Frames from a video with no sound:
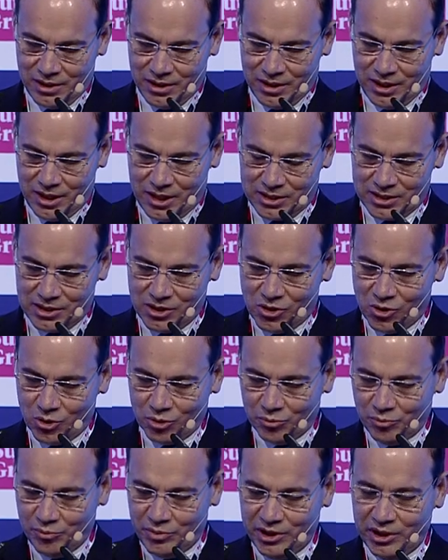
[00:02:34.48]
has
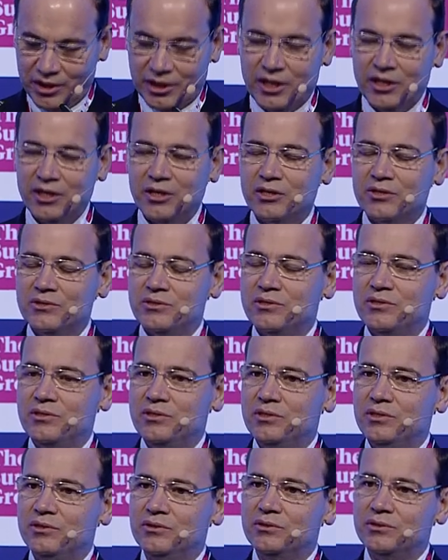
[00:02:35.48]
long been and
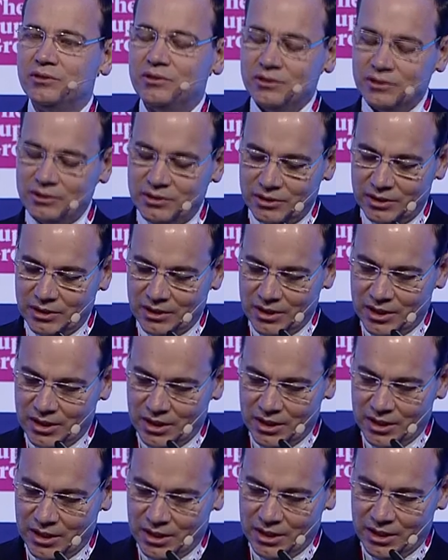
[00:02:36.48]
considered
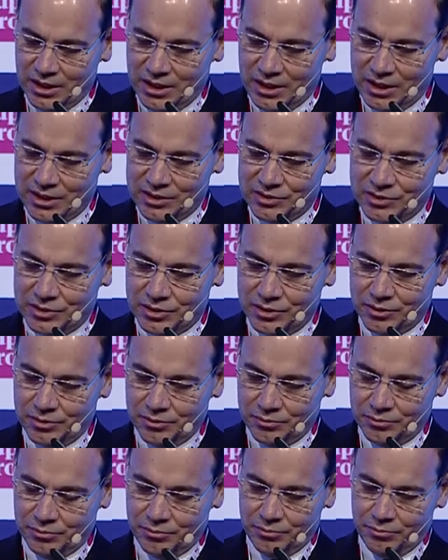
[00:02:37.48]
as a
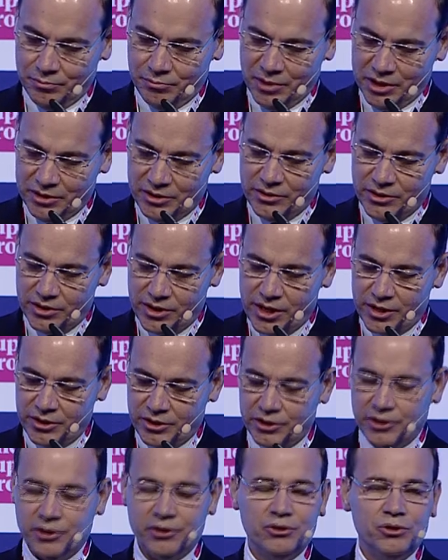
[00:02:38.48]

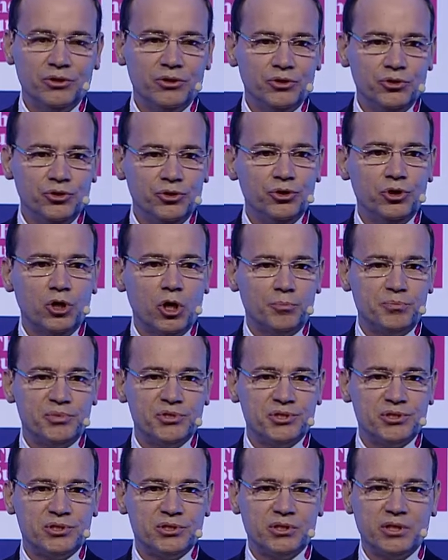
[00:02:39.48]
Mediterranean
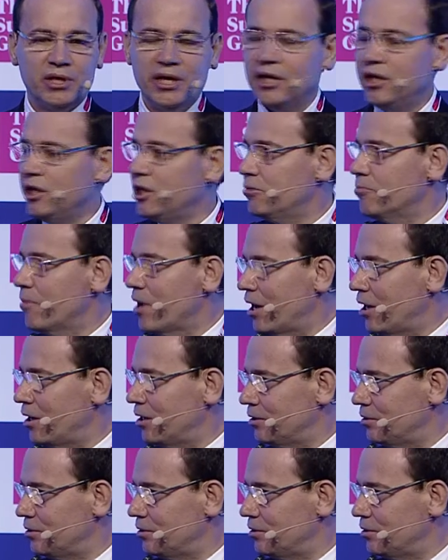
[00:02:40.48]
Europe's enigma,